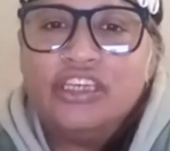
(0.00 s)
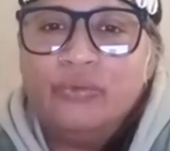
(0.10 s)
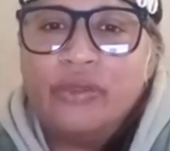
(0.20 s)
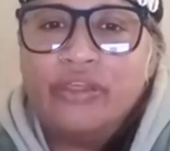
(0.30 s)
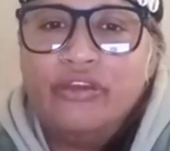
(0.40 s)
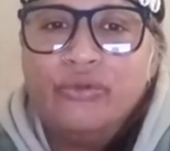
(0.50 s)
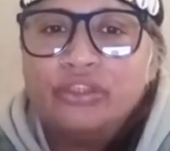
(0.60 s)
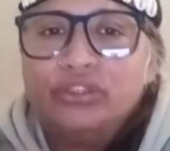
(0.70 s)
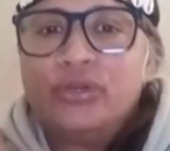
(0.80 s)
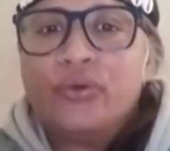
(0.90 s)
I shared
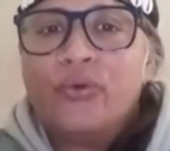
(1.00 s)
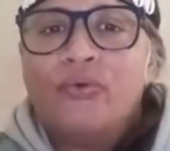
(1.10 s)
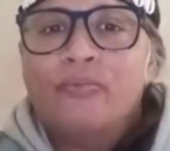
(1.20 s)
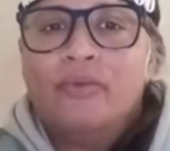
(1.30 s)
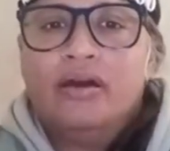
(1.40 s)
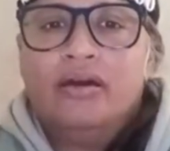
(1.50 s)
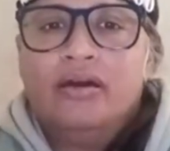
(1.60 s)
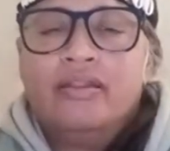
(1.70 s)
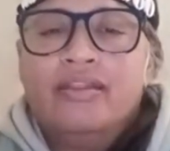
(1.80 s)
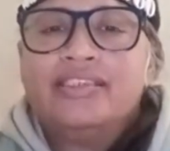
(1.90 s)
with you the trauma,